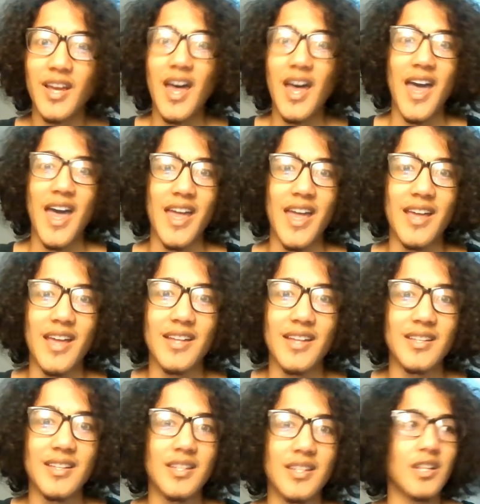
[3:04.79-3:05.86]

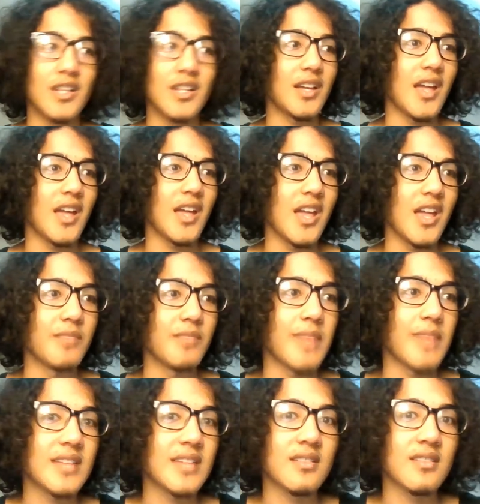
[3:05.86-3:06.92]
and it
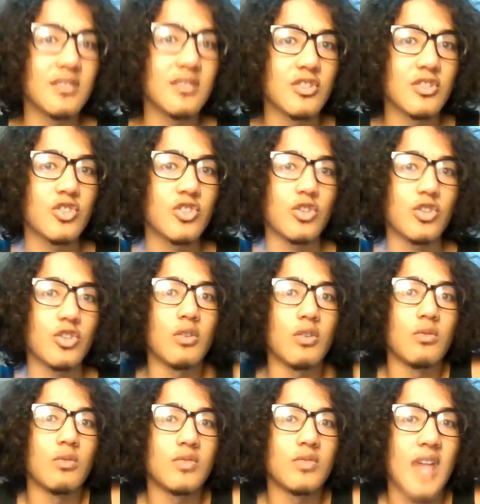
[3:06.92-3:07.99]
basically just
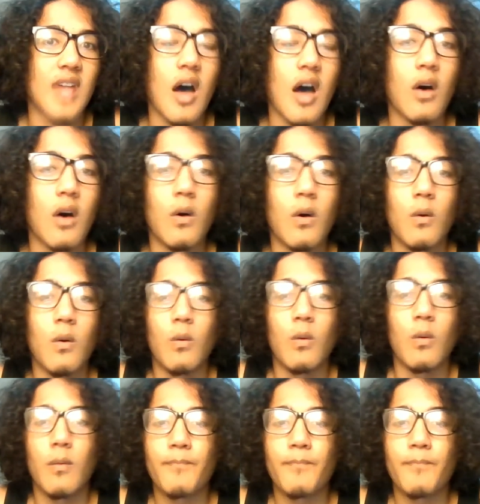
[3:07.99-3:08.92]
shows how